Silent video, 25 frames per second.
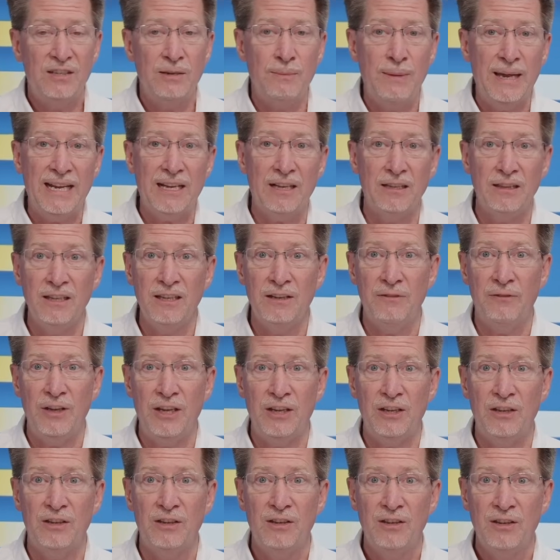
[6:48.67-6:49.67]
to make a
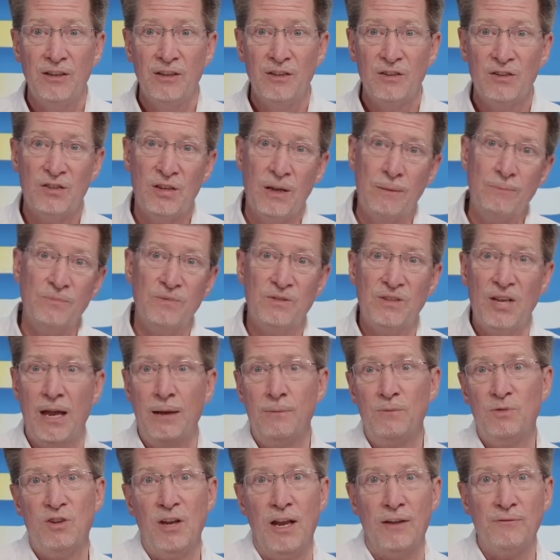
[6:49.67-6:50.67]
living,
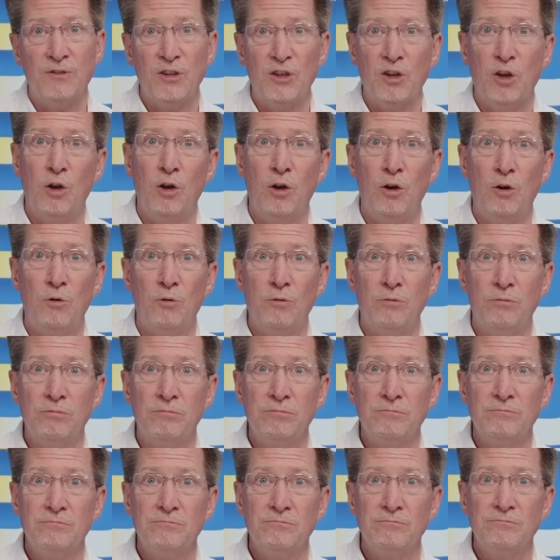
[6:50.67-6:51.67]
sometimes you have to go
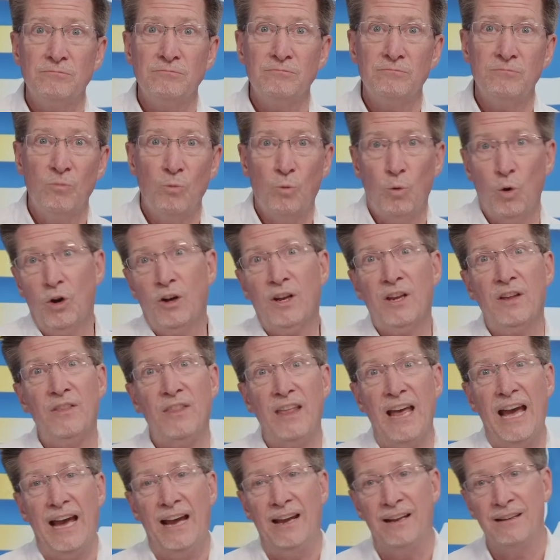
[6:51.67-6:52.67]
work
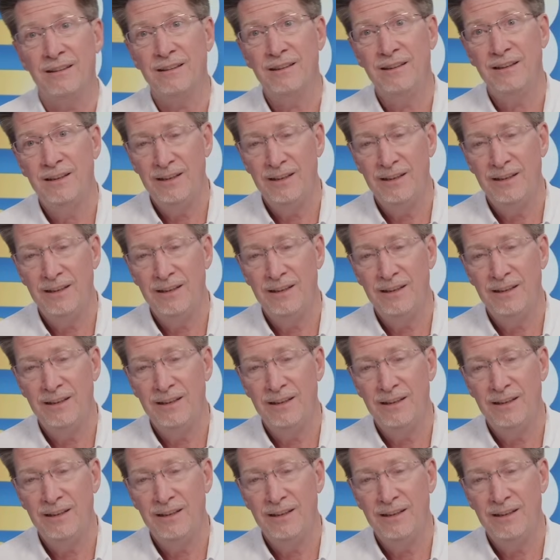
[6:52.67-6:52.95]
in that.